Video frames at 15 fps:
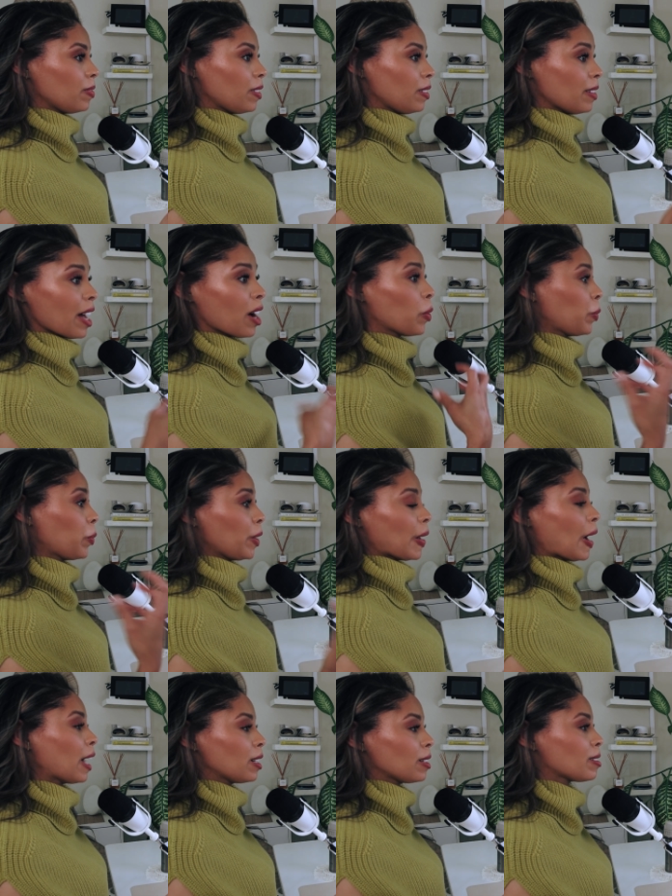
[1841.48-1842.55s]
now we
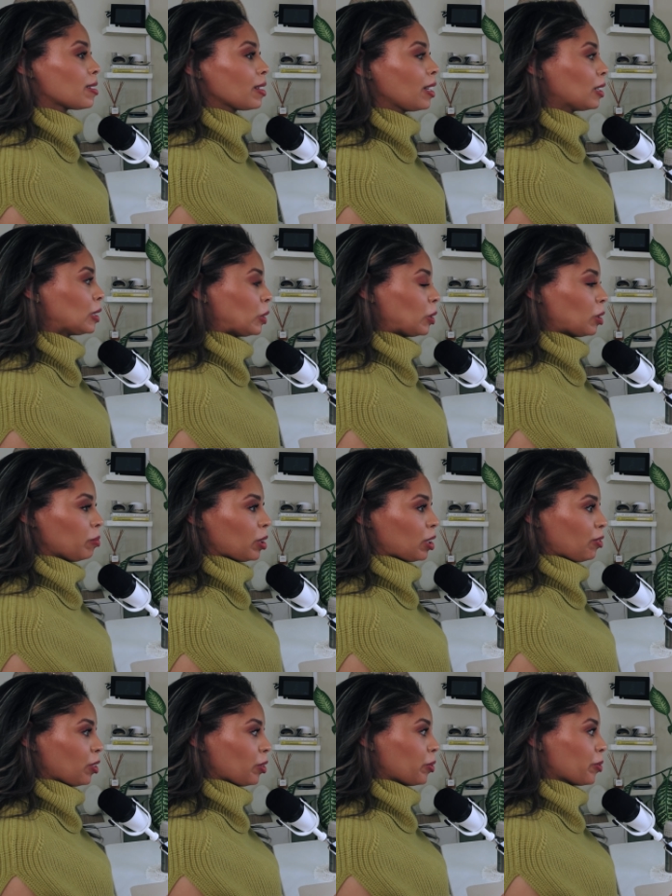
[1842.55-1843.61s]
kind of see a little bit
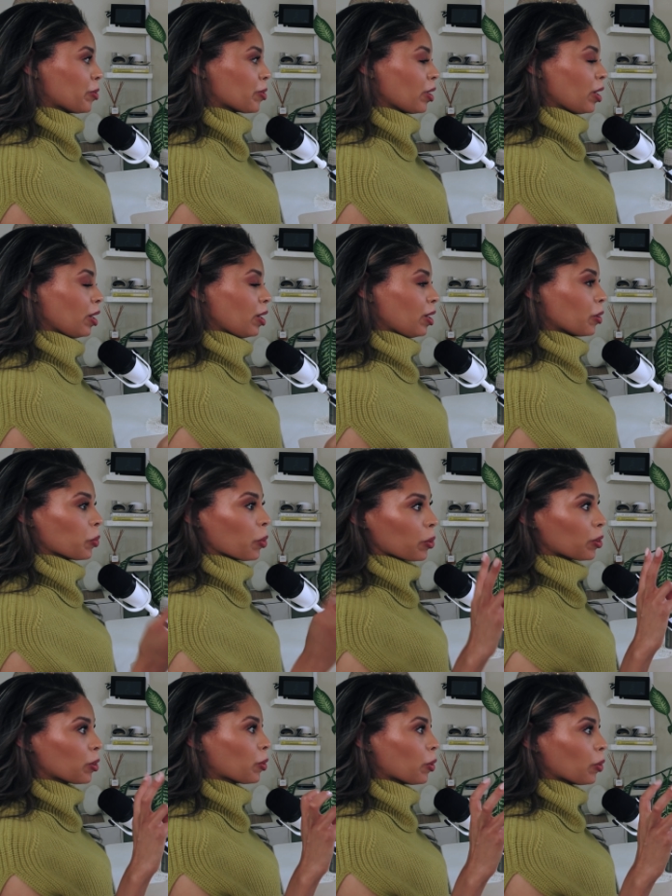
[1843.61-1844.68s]
of those quote
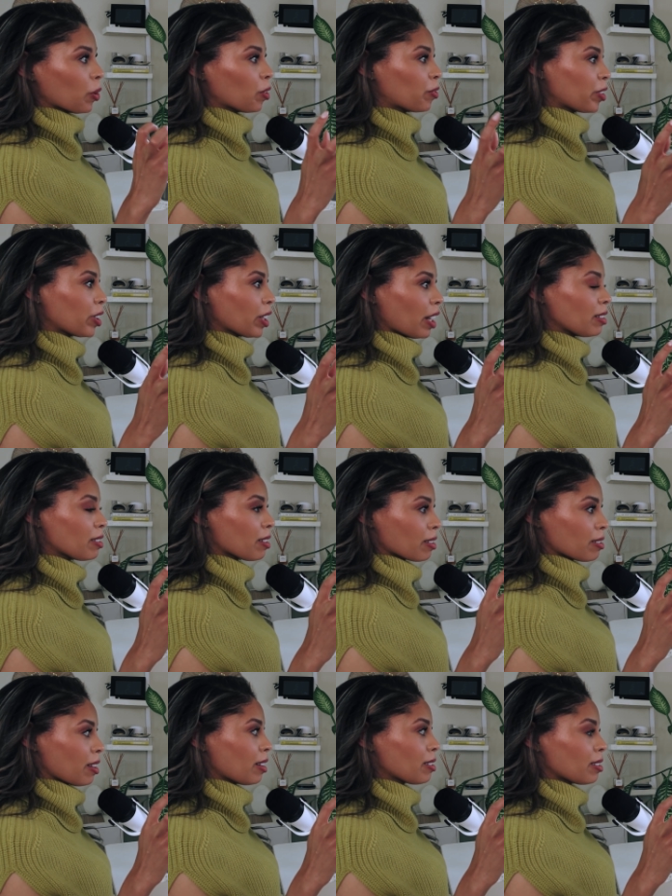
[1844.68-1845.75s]
unquote overnight
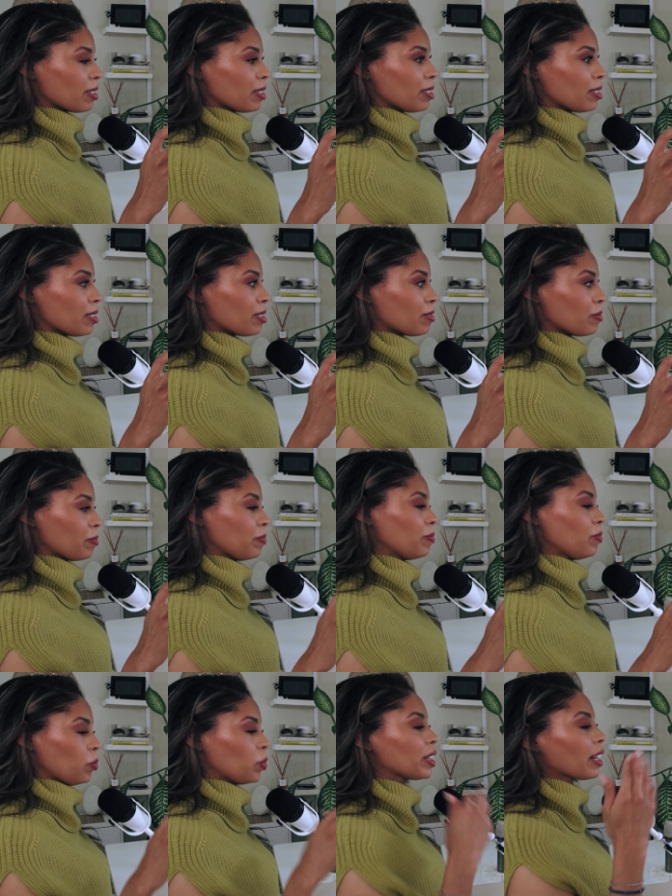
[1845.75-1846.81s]
successes
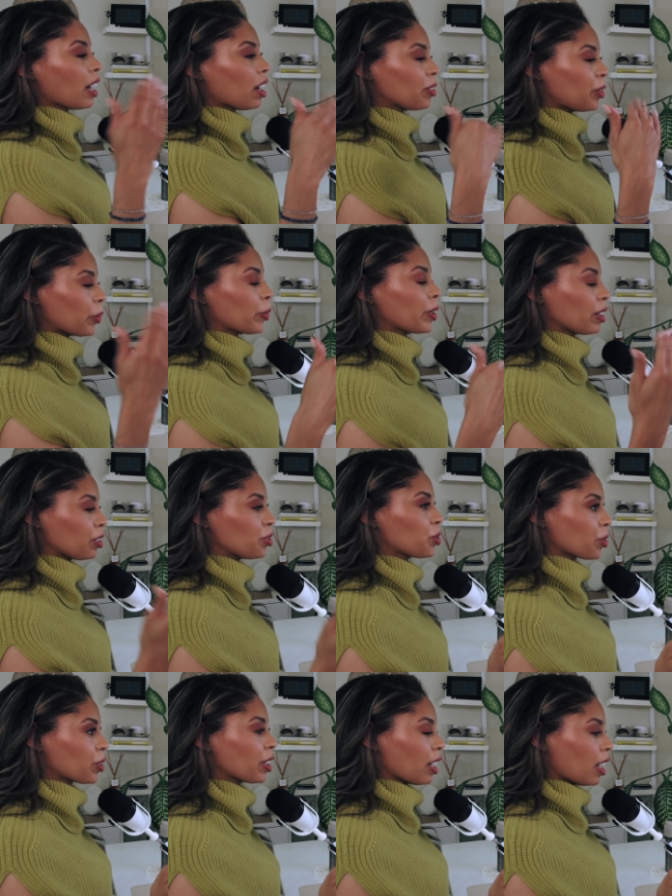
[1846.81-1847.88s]
without knowing the
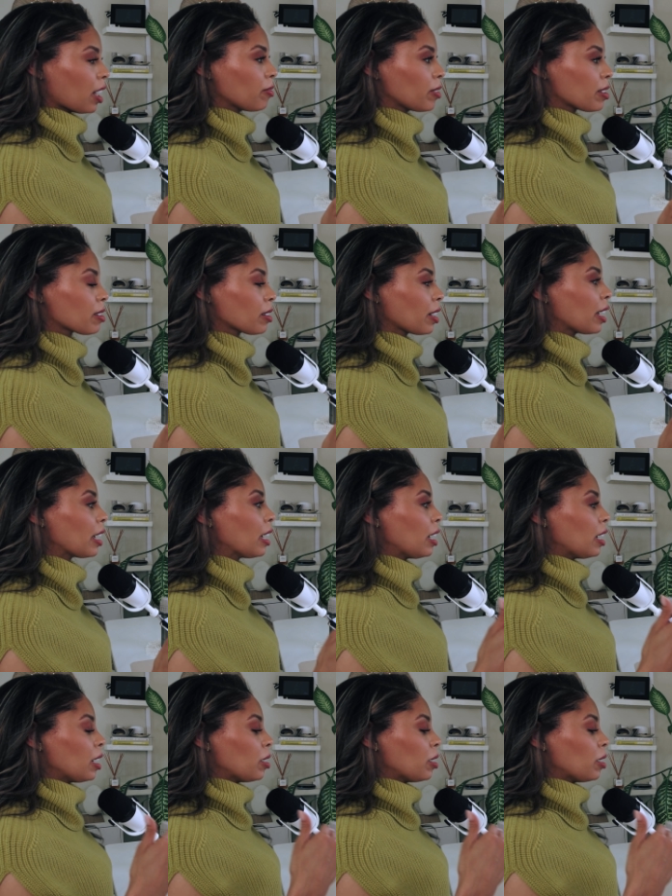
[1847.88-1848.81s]
journey, obviously.